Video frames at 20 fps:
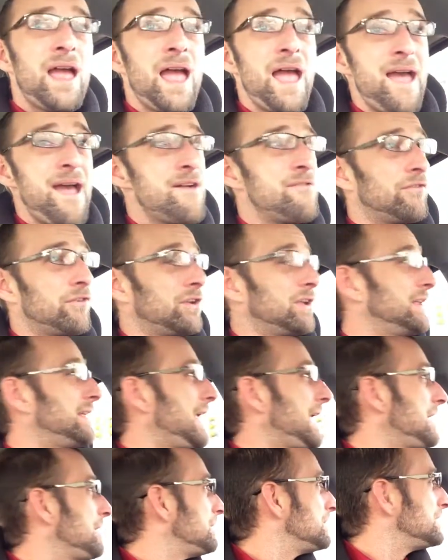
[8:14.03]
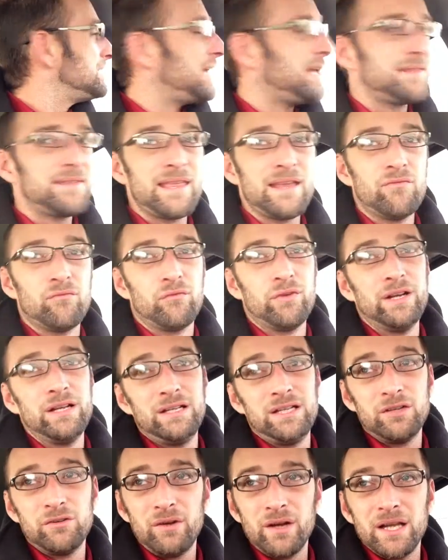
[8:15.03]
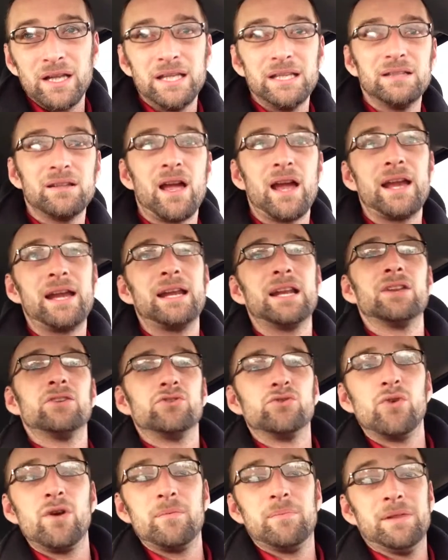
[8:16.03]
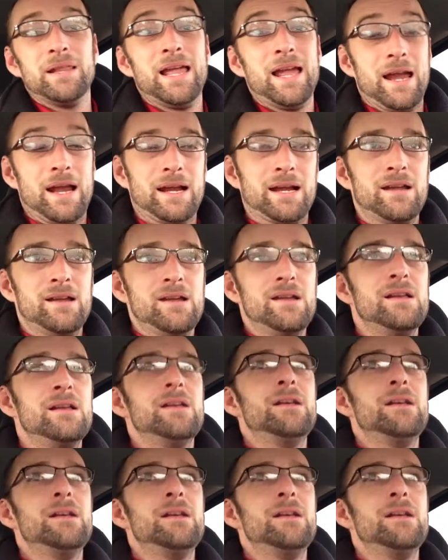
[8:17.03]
have games that they really, really like and enjoy playing,